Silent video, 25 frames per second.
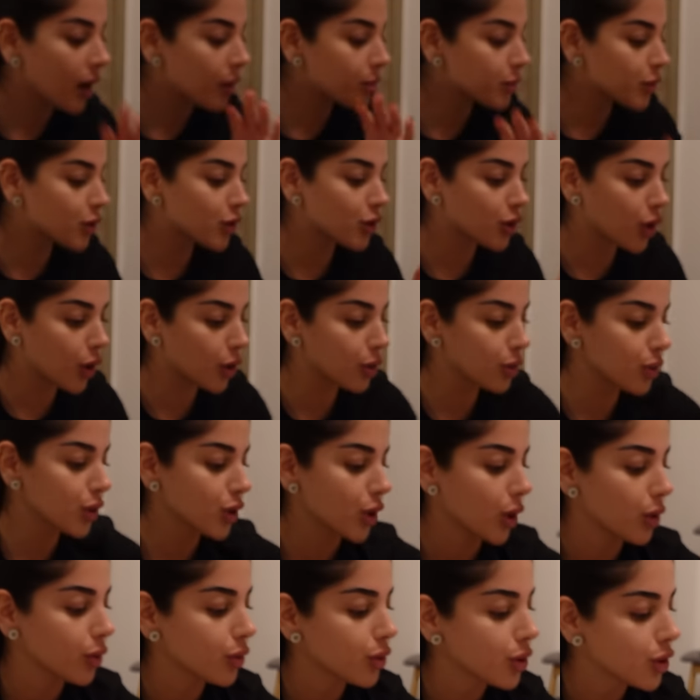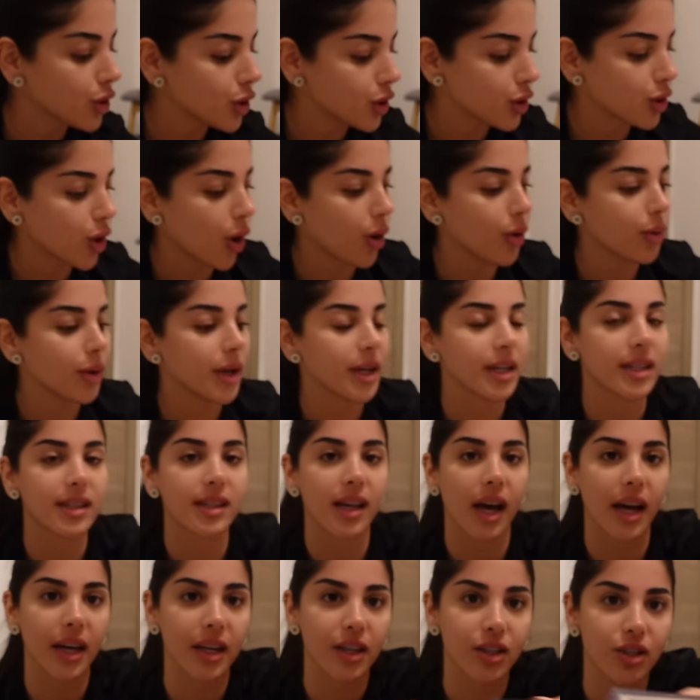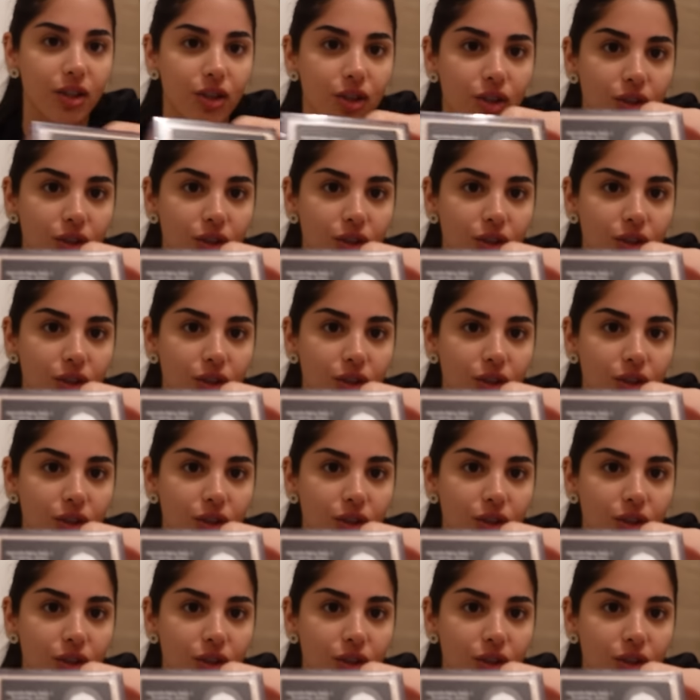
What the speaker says: I'm so, so, so excited to